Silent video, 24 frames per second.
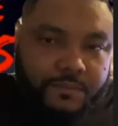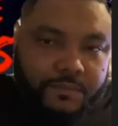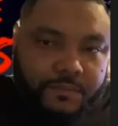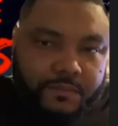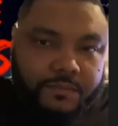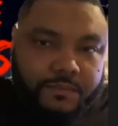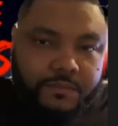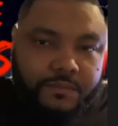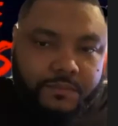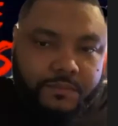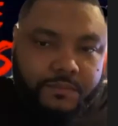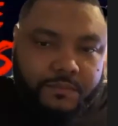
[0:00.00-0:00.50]

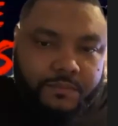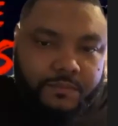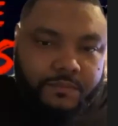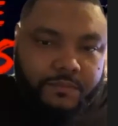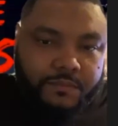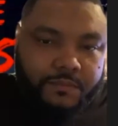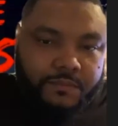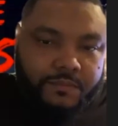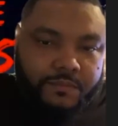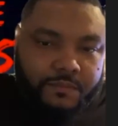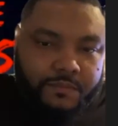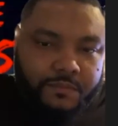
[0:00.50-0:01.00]
I feel like
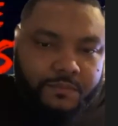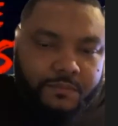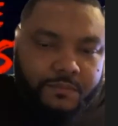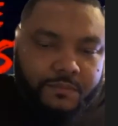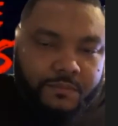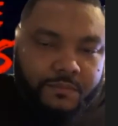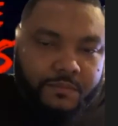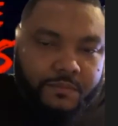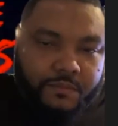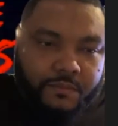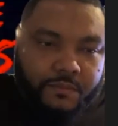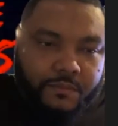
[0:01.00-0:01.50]
NXT's
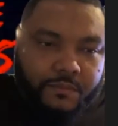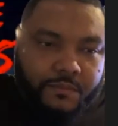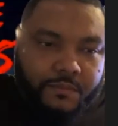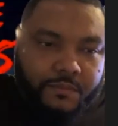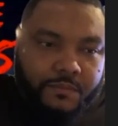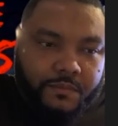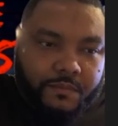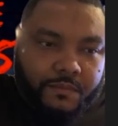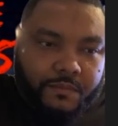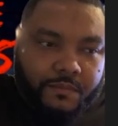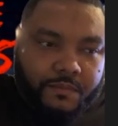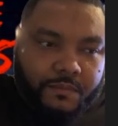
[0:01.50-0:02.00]
women's
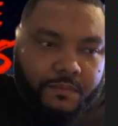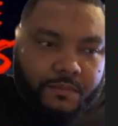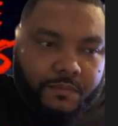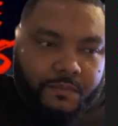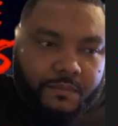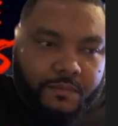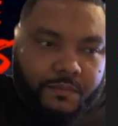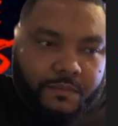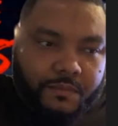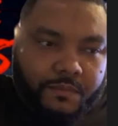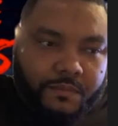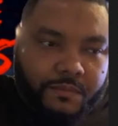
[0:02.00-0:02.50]
division is so
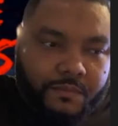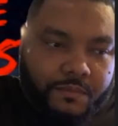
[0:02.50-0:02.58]
deep;